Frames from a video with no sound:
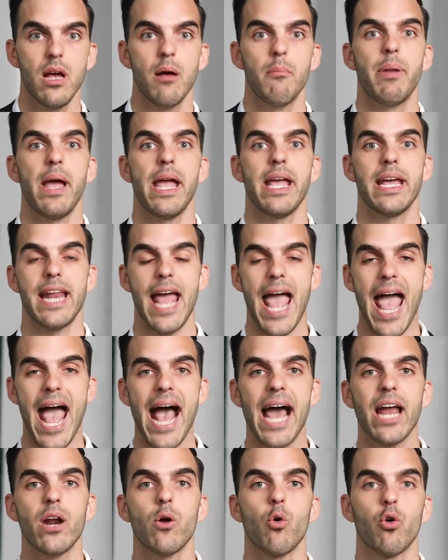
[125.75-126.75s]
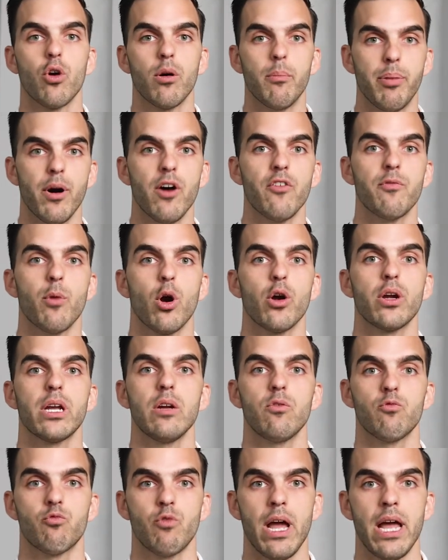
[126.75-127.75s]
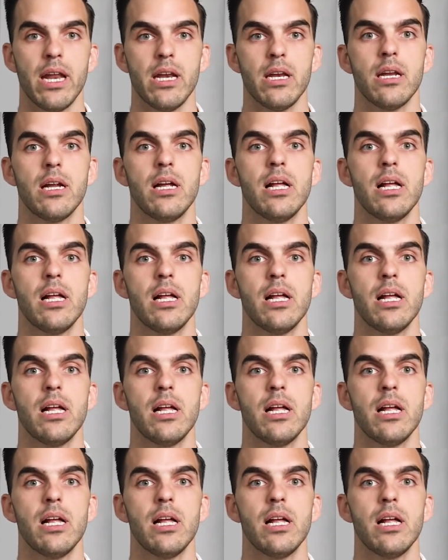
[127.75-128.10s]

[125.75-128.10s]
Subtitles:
pay an at or above market rent,